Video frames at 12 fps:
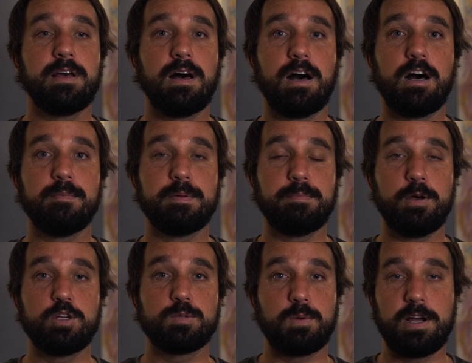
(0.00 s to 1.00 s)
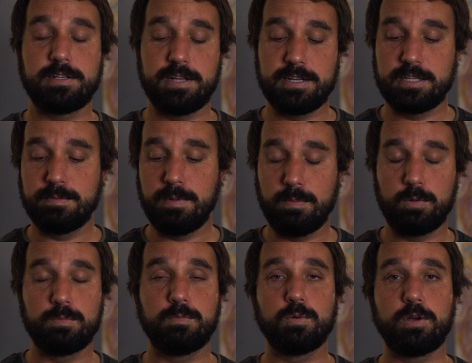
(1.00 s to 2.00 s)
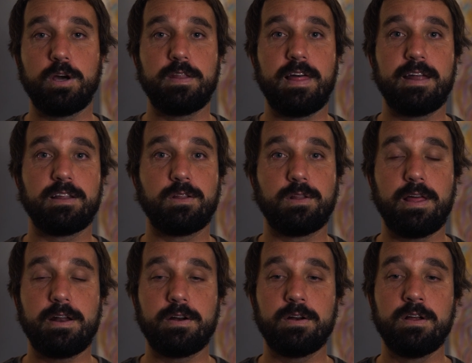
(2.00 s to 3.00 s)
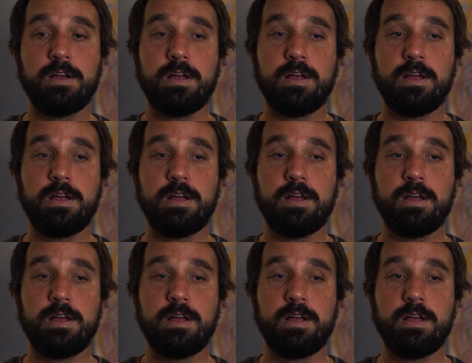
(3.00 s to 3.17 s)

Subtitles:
in post-processing, but we'll go to that a little later.